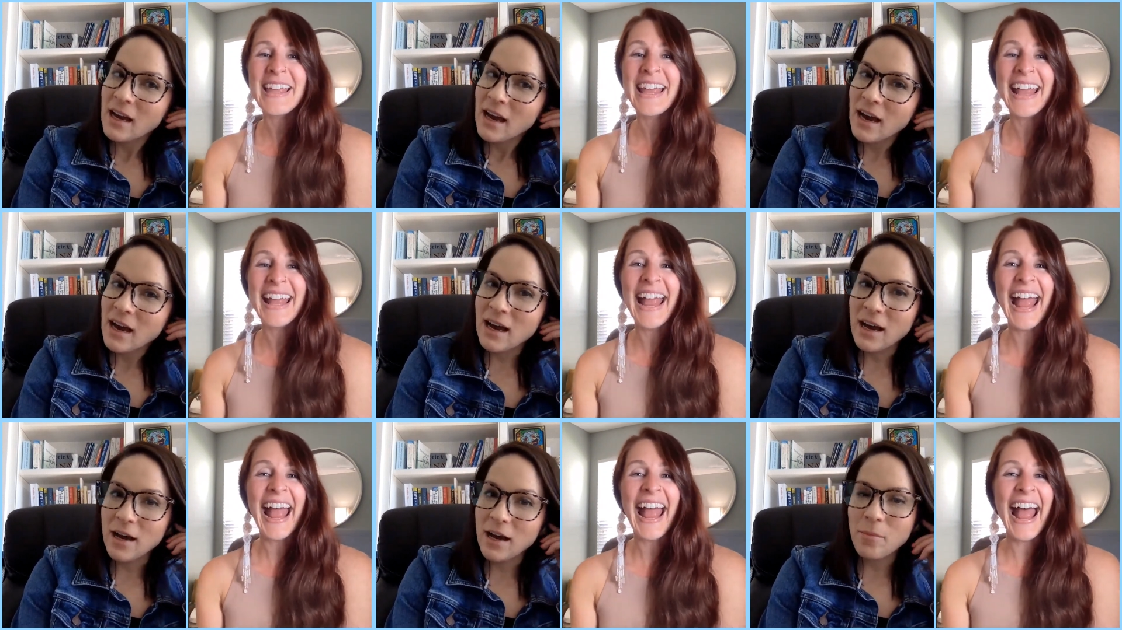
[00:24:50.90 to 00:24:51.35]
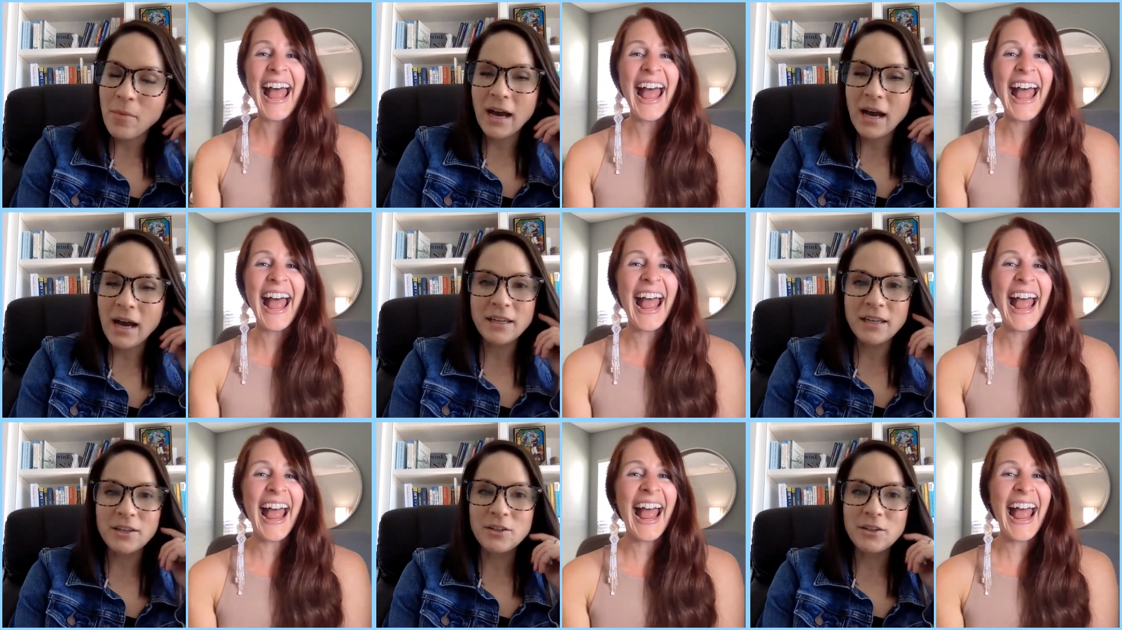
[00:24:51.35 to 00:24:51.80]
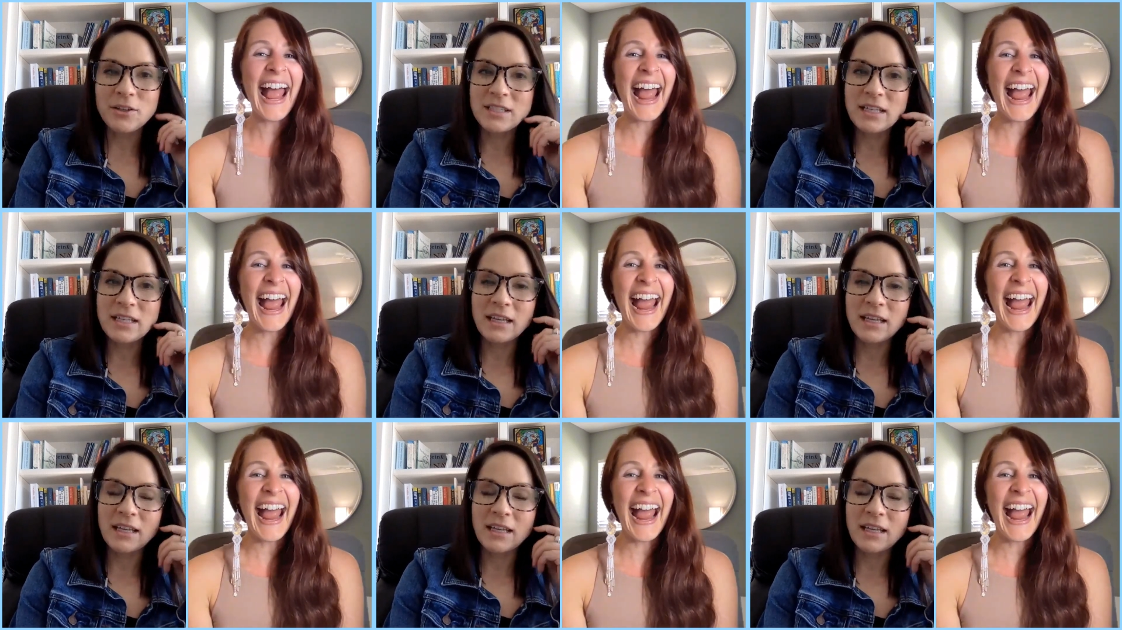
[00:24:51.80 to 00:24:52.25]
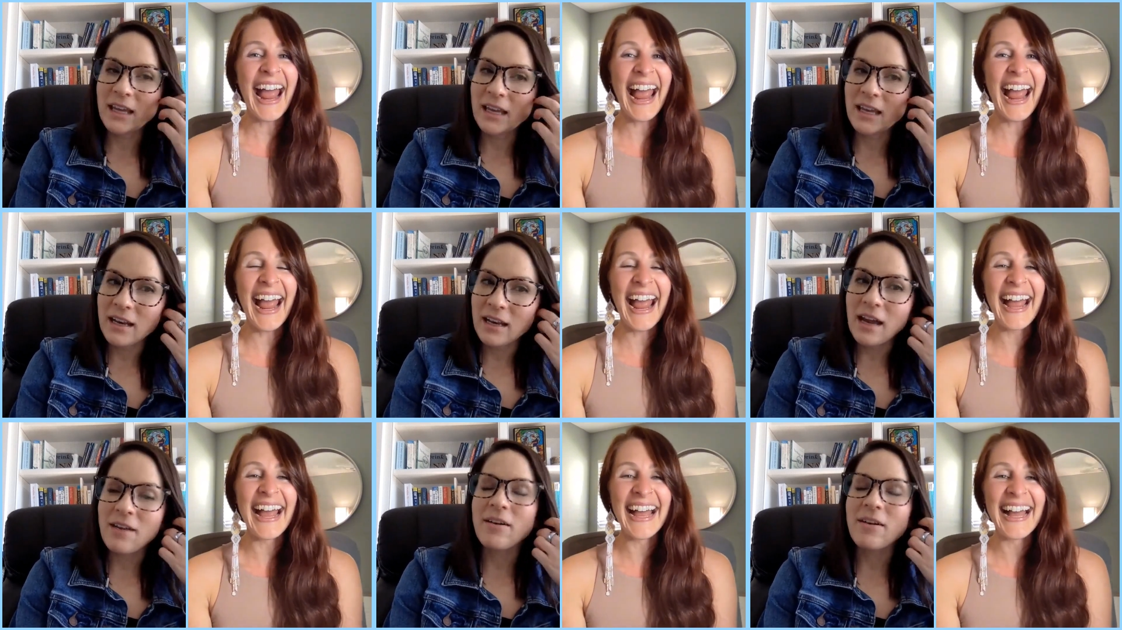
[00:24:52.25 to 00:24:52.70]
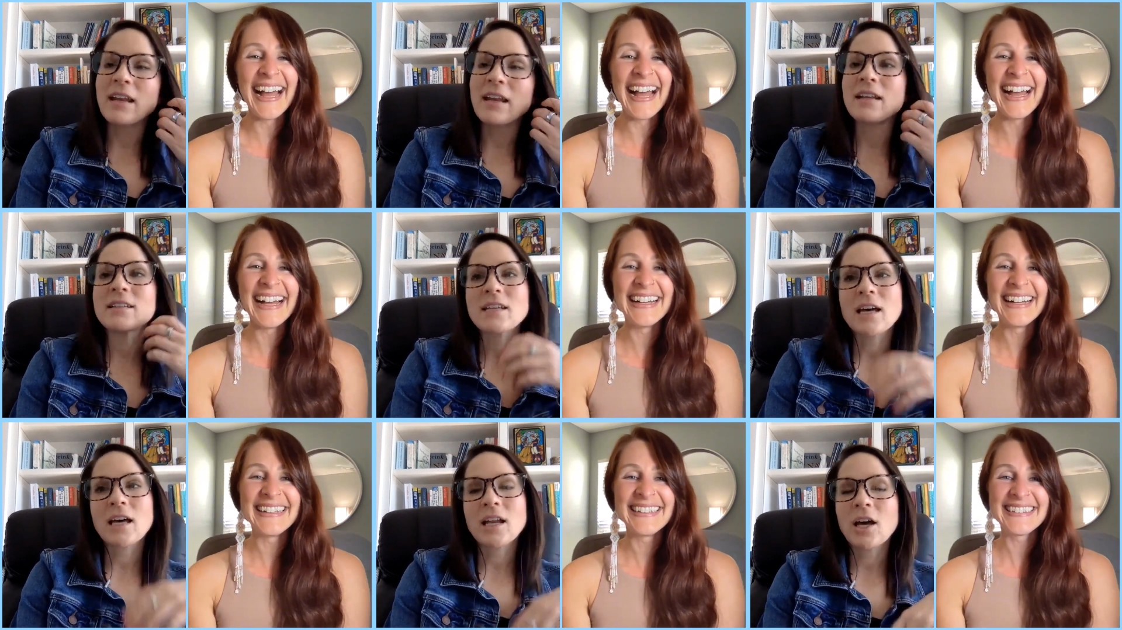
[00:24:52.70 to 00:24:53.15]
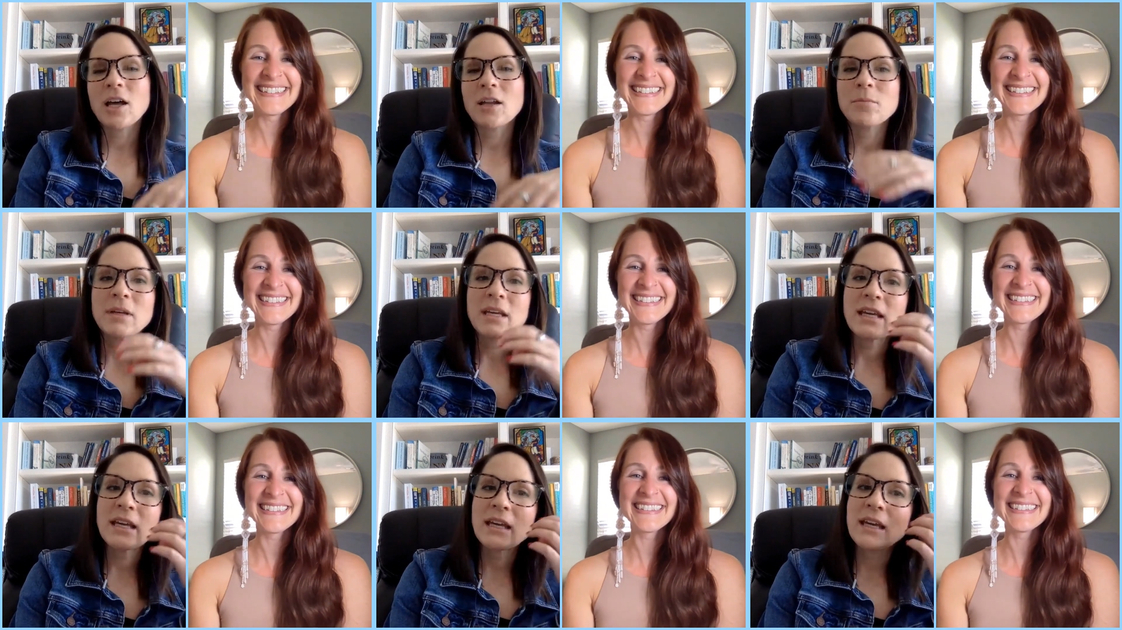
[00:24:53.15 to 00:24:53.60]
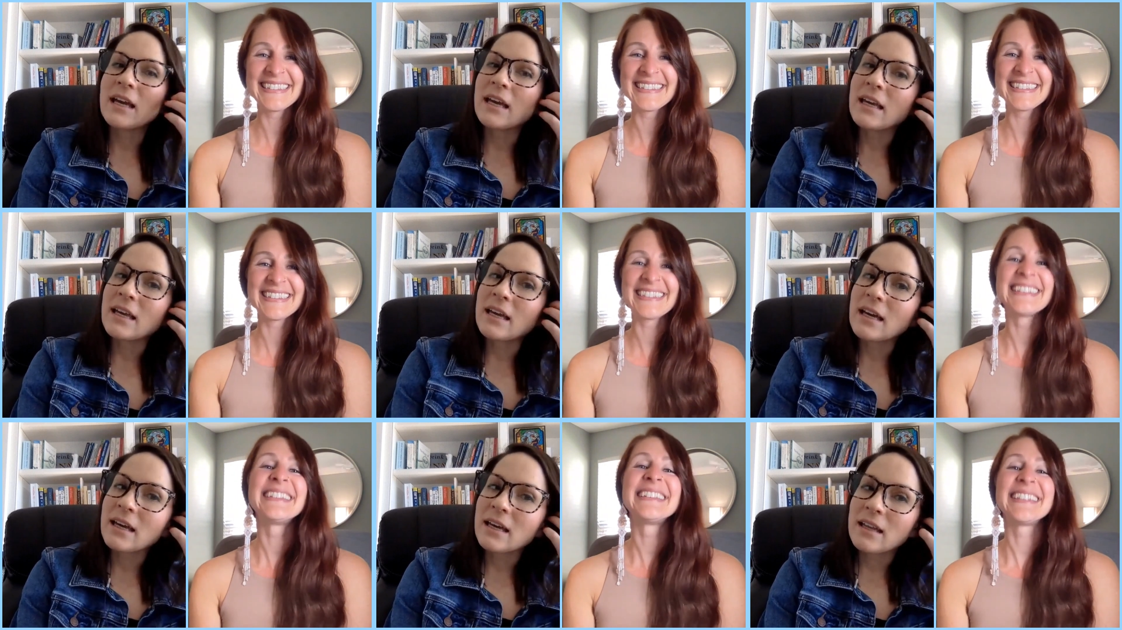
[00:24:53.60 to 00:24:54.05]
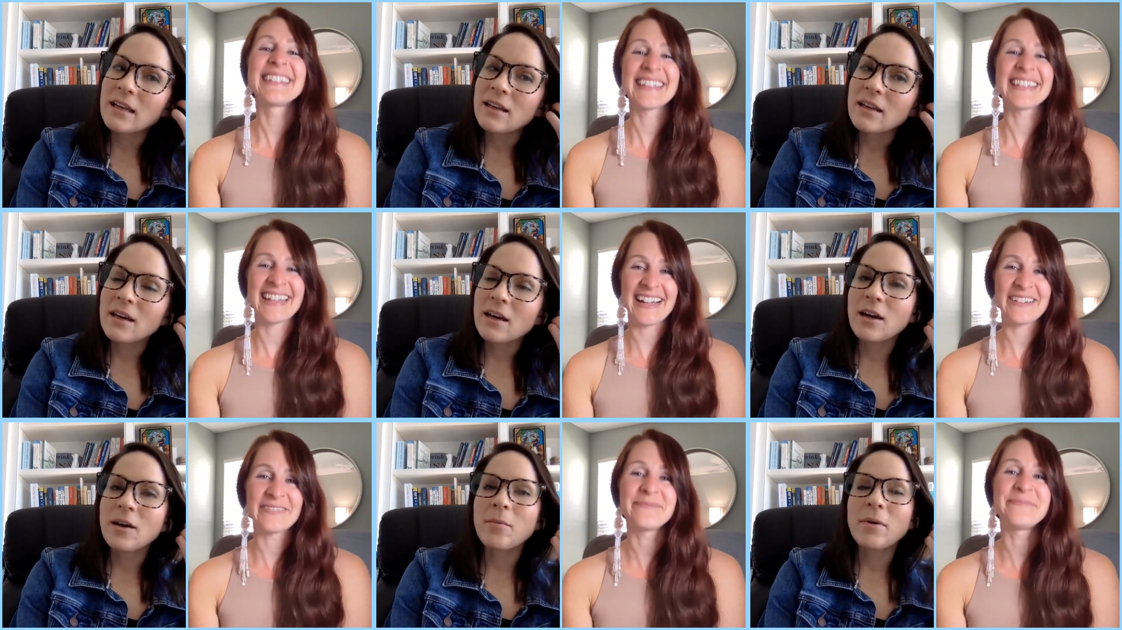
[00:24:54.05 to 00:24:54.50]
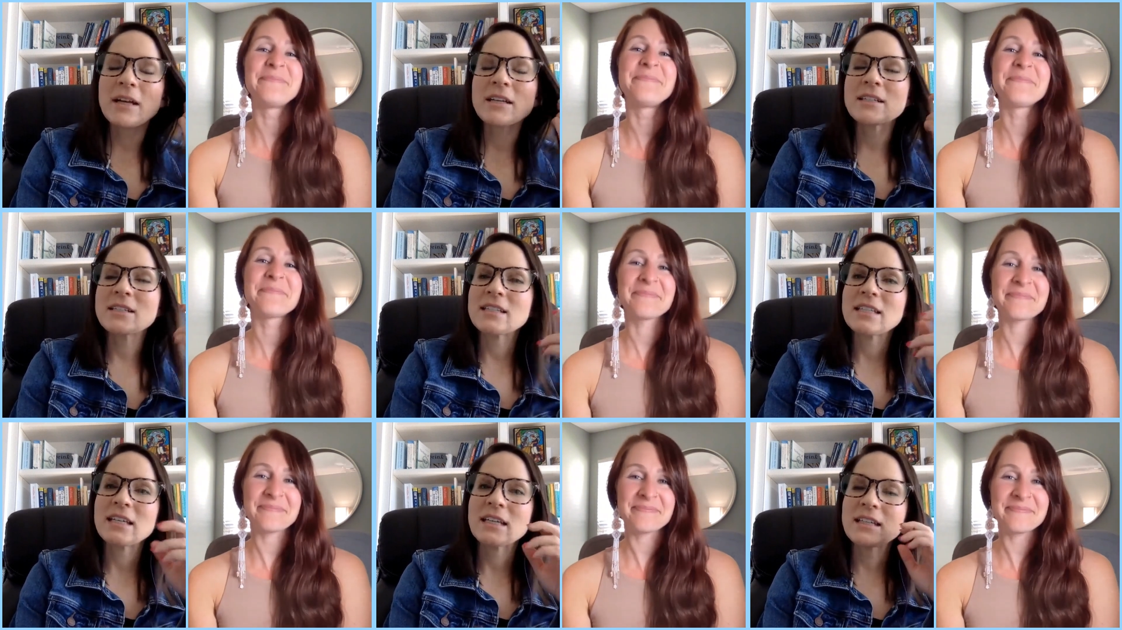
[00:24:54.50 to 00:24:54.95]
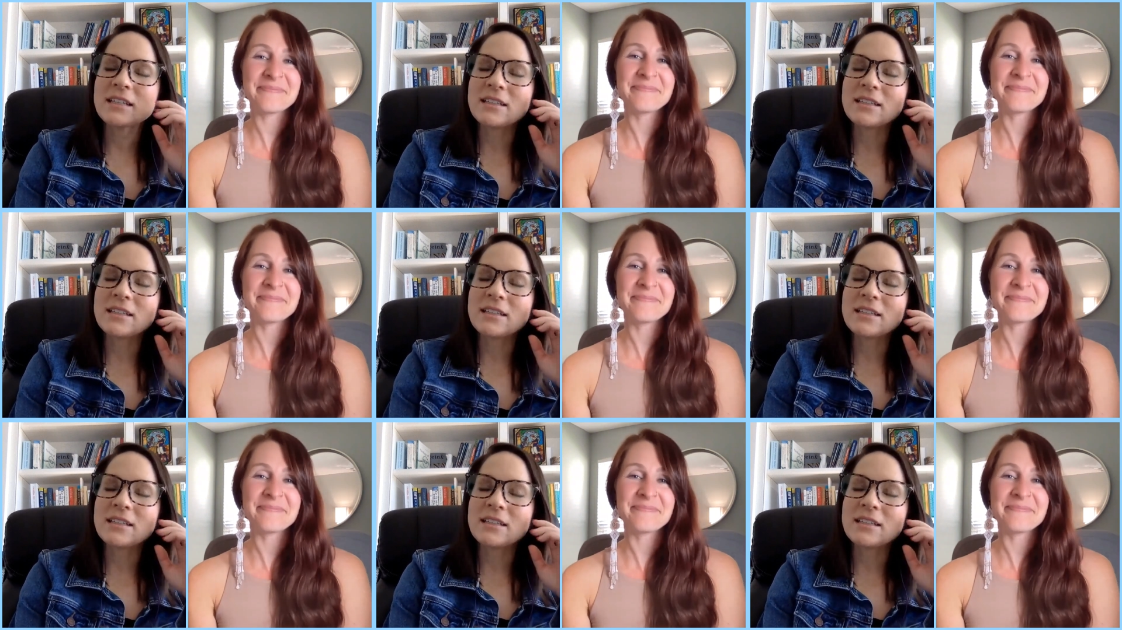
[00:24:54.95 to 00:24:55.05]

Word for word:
Speaker 1: I use it and I've had it done on me, and I just think